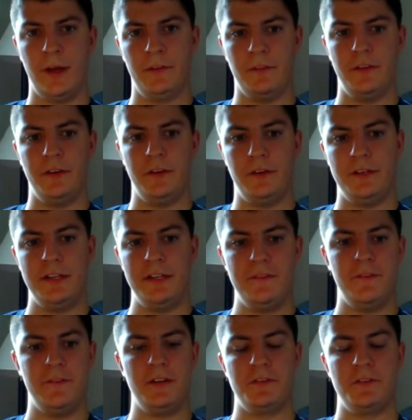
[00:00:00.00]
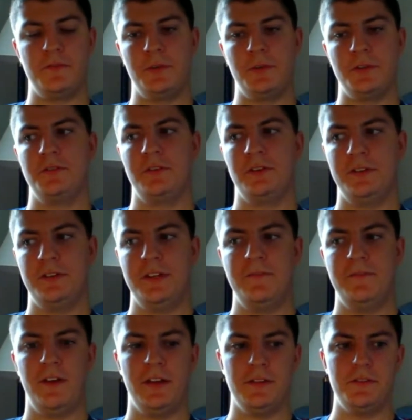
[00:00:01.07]
rather than a defense, which a
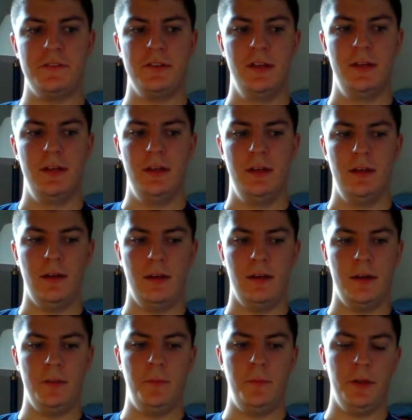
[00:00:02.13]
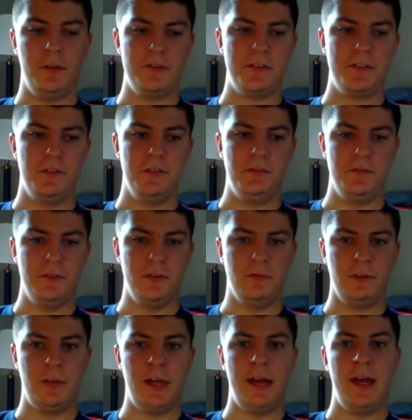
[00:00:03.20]
defense, the players can
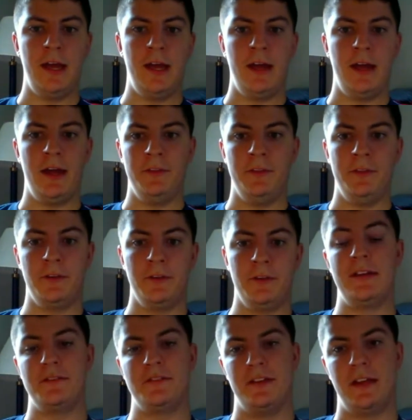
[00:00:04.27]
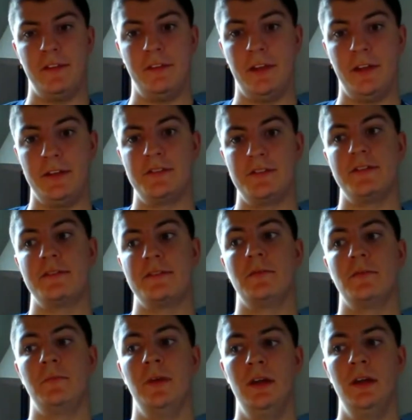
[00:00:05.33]
rely on their instincts and
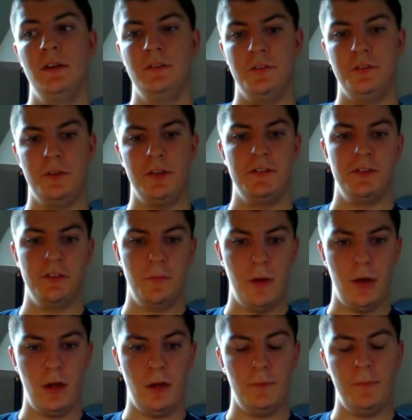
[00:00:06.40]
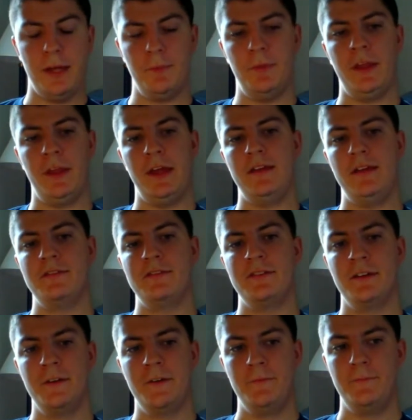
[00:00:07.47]
athleticism to get to the ball and make
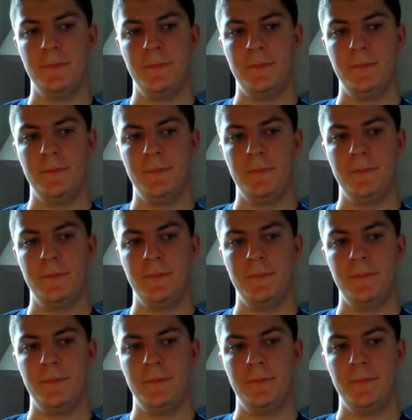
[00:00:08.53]
plays.